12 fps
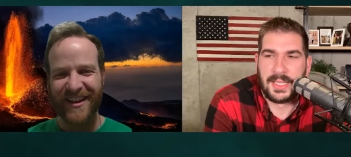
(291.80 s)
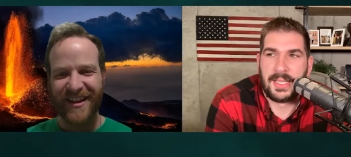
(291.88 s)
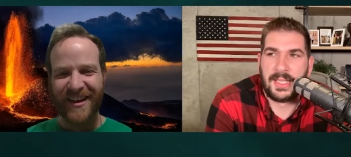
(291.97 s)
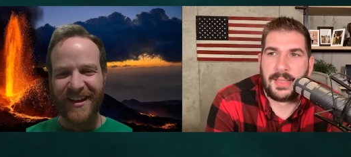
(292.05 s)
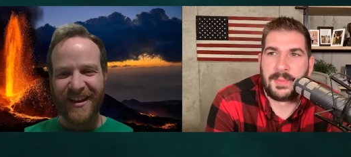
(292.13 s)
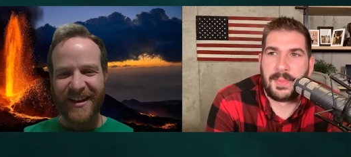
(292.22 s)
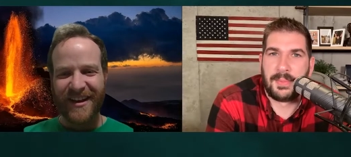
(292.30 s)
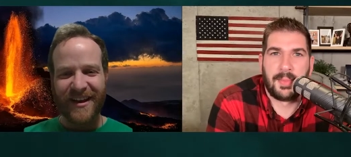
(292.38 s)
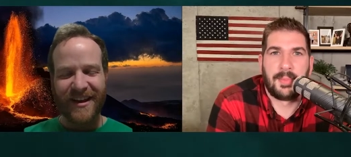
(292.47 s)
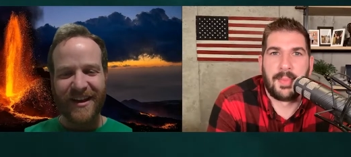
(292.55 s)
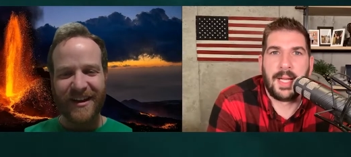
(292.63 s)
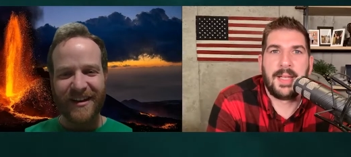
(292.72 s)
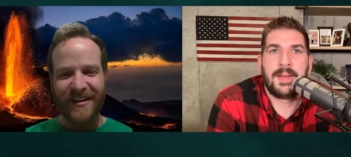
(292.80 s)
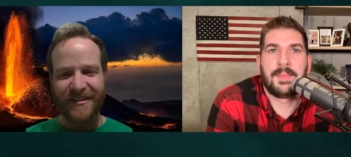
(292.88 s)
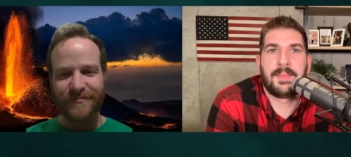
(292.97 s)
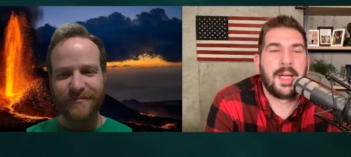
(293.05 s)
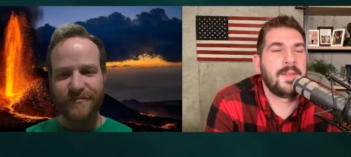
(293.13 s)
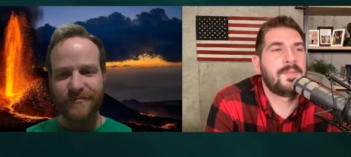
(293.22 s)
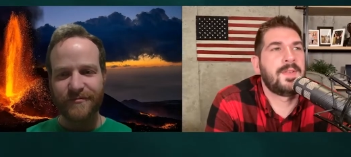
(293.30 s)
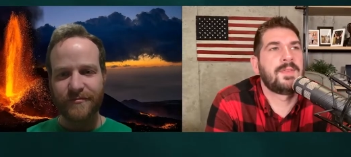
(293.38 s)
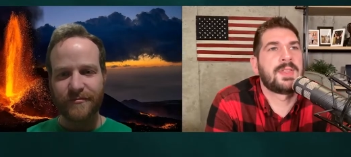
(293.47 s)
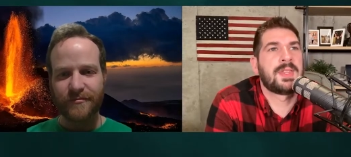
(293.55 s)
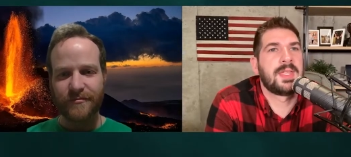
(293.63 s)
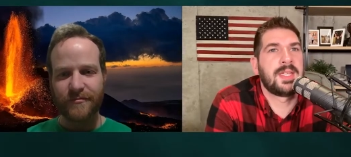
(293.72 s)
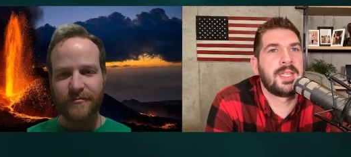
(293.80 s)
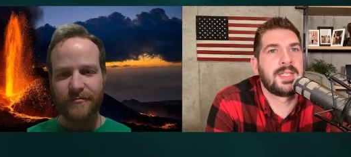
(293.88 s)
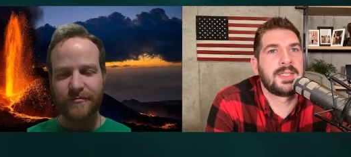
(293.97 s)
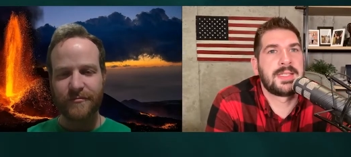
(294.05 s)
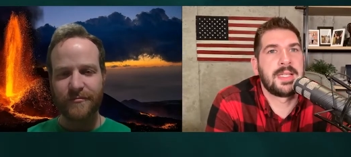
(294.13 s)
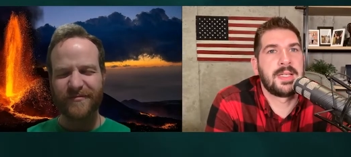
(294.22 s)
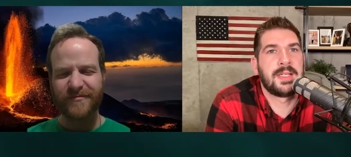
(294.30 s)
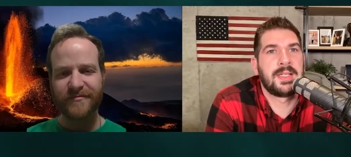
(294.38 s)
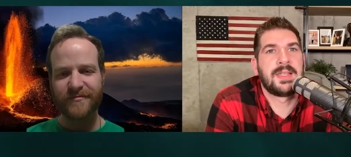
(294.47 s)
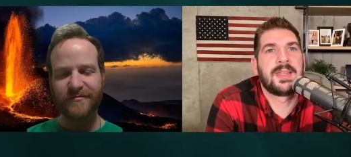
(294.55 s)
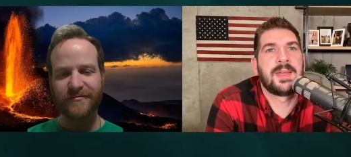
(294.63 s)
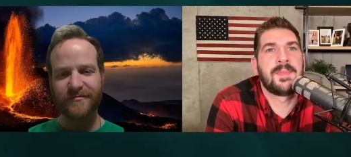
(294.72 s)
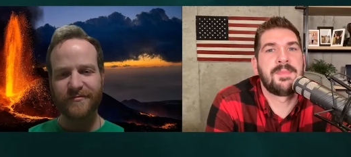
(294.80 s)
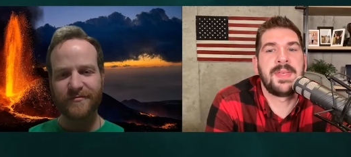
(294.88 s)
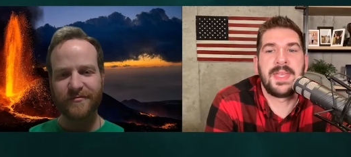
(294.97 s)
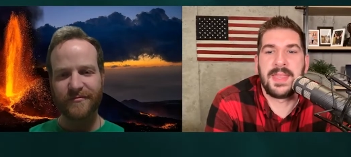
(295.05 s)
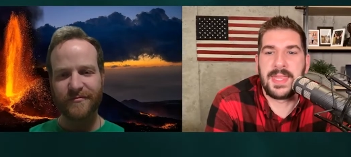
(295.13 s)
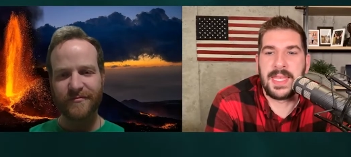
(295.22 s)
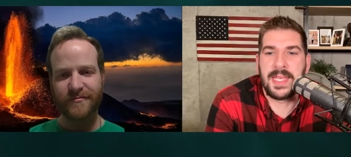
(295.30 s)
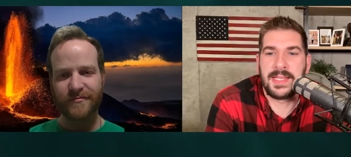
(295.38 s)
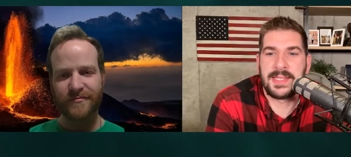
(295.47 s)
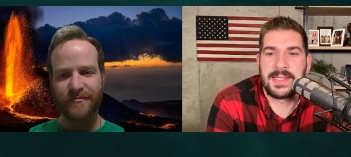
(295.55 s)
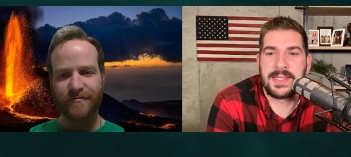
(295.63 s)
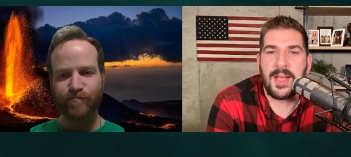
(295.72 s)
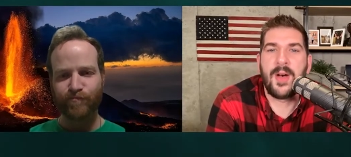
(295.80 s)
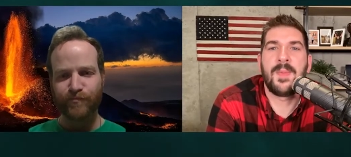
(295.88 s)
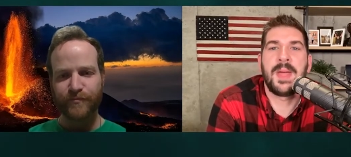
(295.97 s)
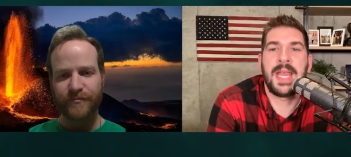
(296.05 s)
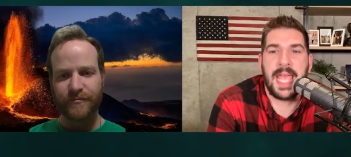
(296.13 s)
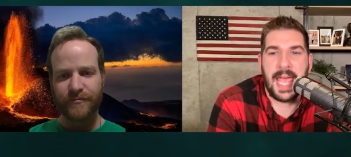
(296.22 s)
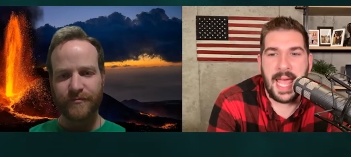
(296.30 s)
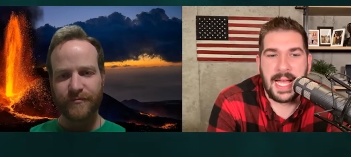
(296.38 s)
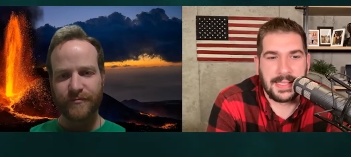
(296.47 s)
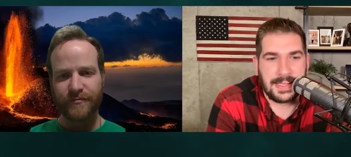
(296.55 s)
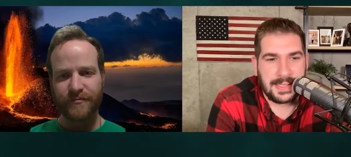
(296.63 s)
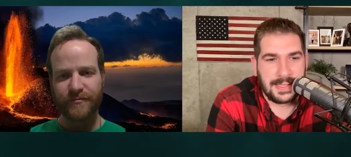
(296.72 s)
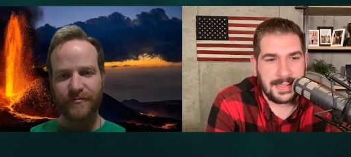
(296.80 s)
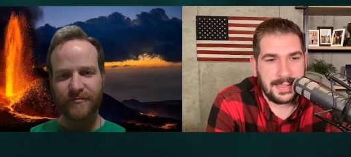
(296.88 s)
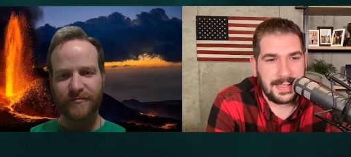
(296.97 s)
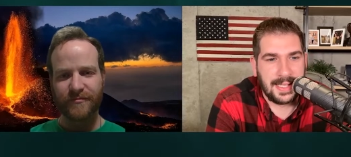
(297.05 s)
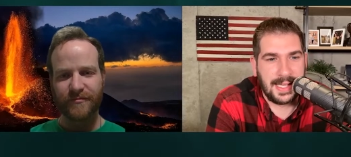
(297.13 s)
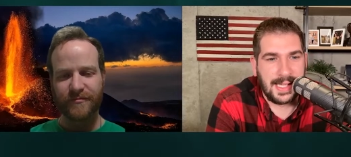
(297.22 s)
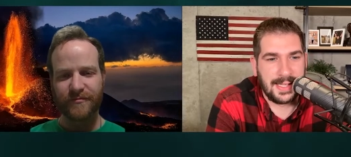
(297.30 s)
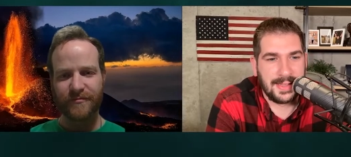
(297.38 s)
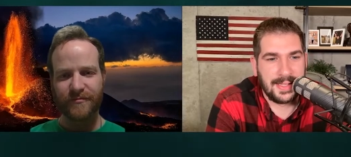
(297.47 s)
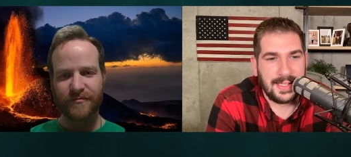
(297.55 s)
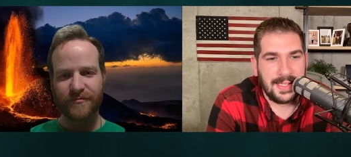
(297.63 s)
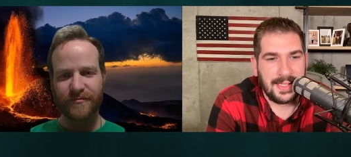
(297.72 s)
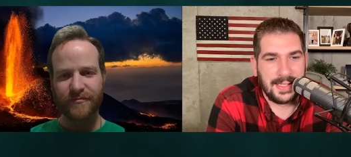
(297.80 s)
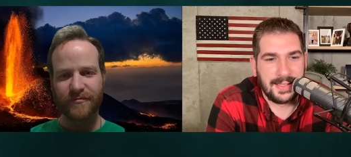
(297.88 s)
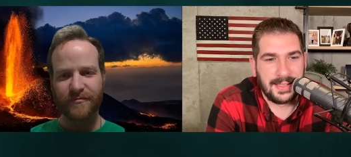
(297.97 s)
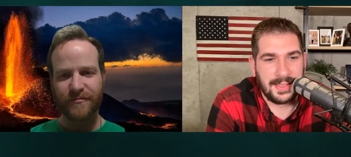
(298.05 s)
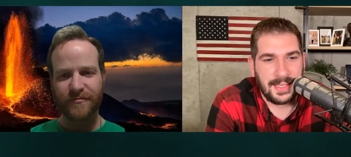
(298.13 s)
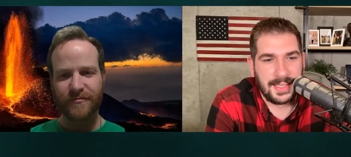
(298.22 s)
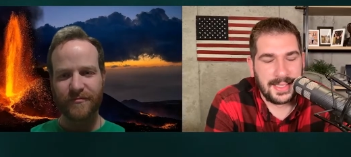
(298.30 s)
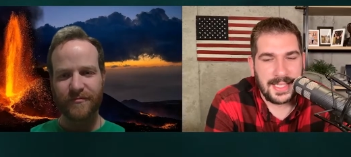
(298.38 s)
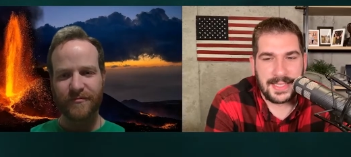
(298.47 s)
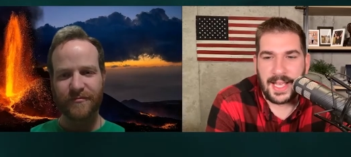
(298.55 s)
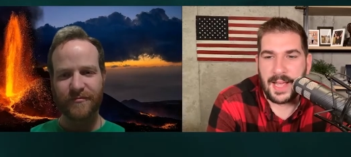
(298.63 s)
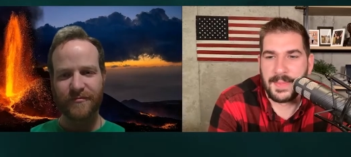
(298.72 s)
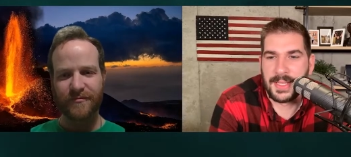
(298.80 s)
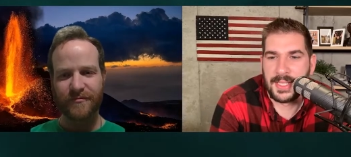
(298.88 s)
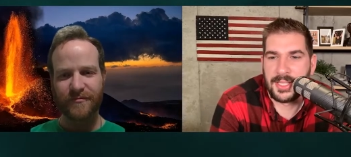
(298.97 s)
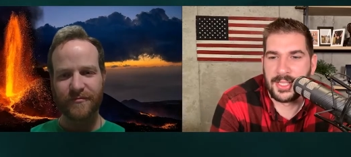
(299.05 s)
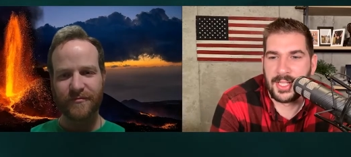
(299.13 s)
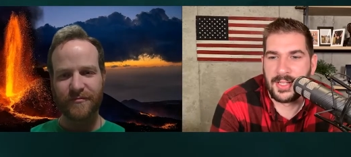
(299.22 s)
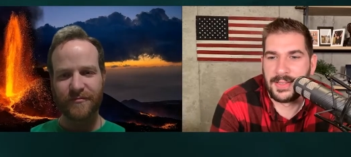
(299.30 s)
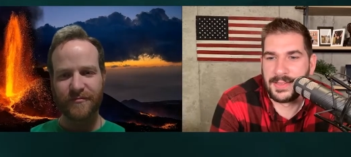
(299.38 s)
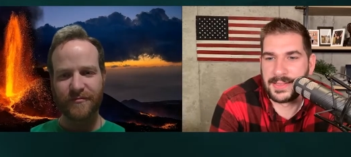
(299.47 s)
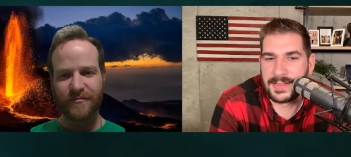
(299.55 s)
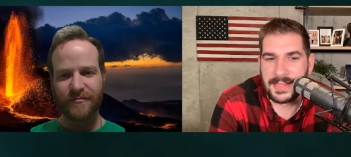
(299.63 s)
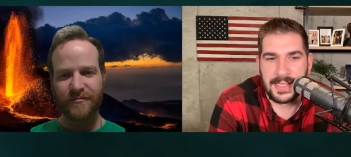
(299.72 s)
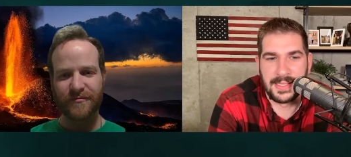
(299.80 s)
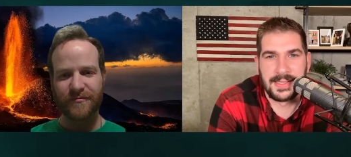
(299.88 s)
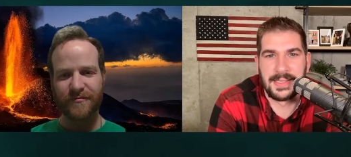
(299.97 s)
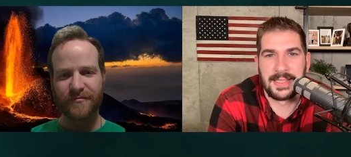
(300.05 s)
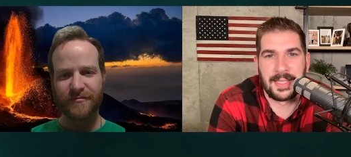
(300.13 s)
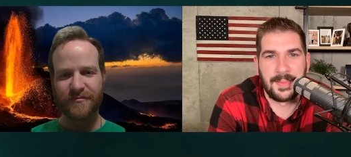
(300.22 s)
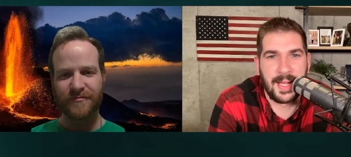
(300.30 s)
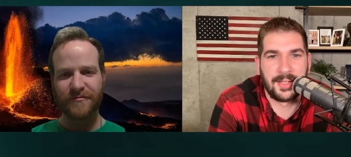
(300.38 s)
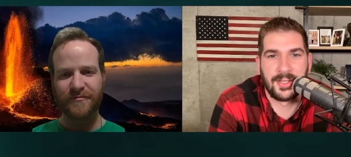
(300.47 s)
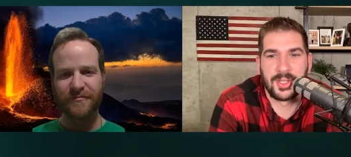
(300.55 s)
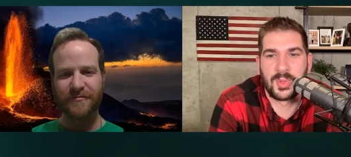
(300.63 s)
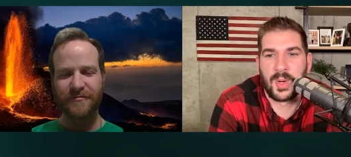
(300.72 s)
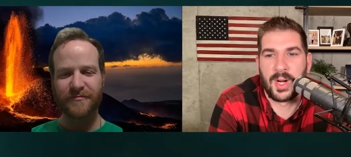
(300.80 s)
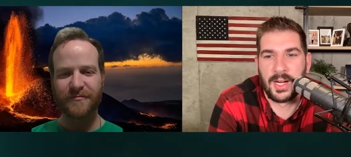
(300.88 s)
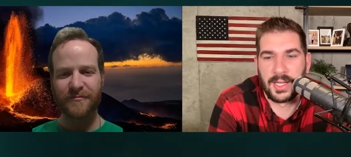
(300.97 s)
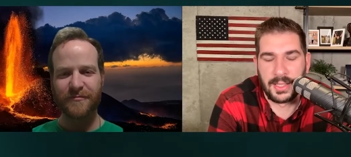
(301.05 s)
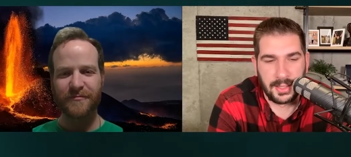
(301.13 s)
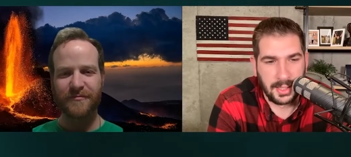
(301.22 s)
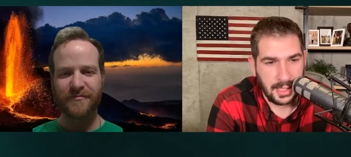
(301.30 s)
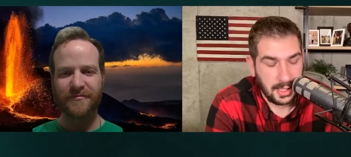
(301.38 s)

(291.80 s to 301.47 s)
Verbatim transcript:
Speaker 1: Uh, my my favorite thing is the the the so many hats that the uh, that Tommy Lee Jones incident commander is wearing